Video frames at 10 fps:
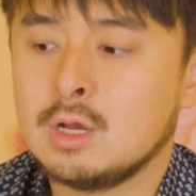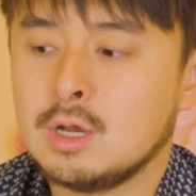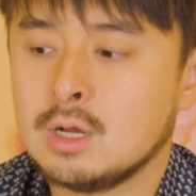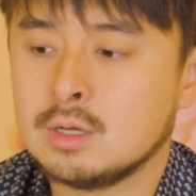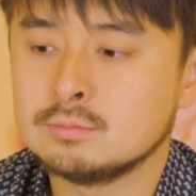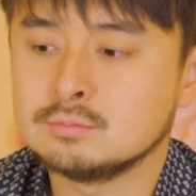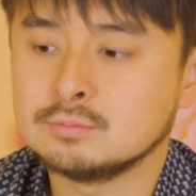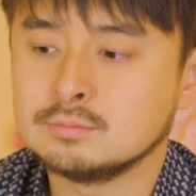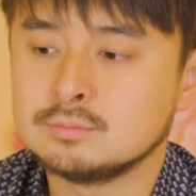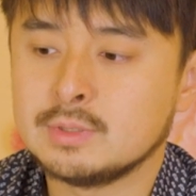
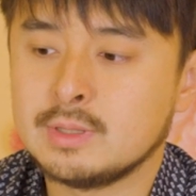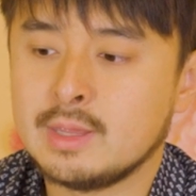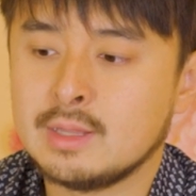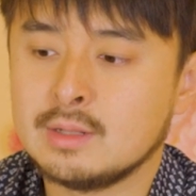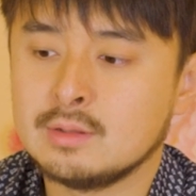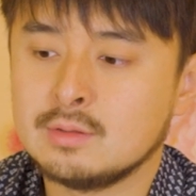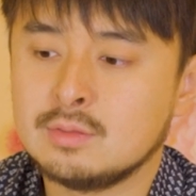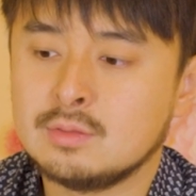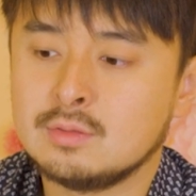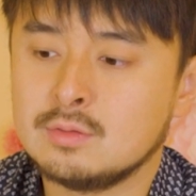And
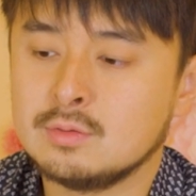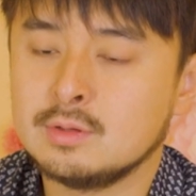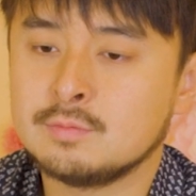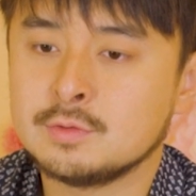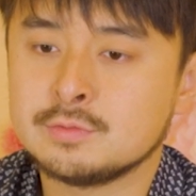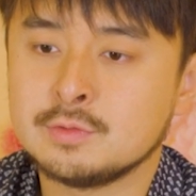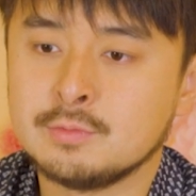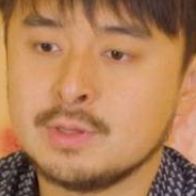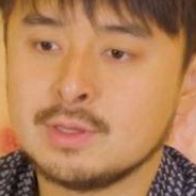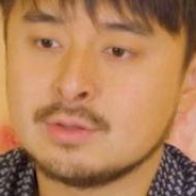during the first 2
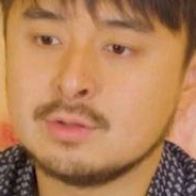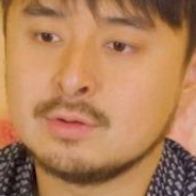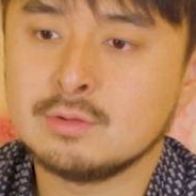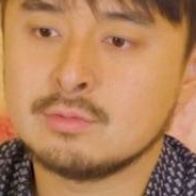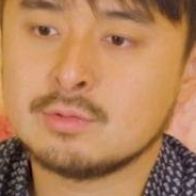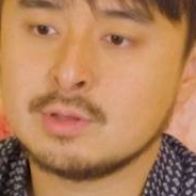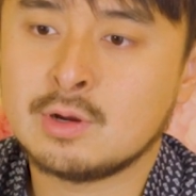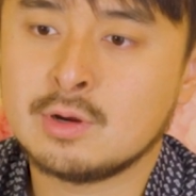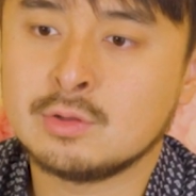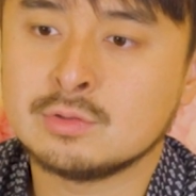weeks, you know, it was really
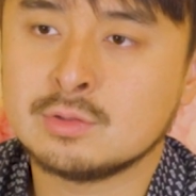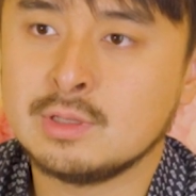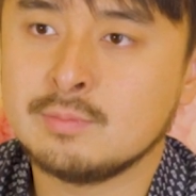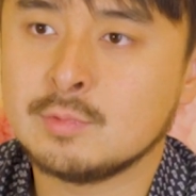hard to sleep.